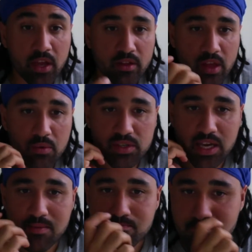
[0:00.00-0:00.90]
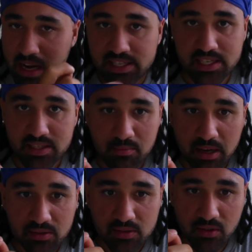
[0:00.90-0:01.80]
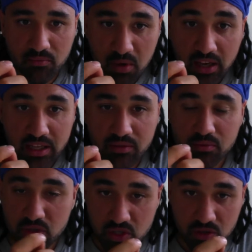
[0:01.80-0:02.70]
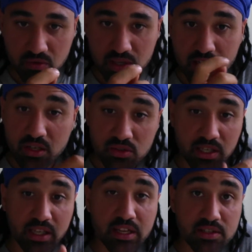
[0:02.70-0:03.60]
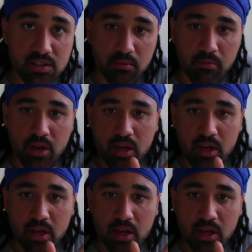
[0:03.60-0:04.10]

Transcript: They would take massive amounts of money from the Jews and use it against them.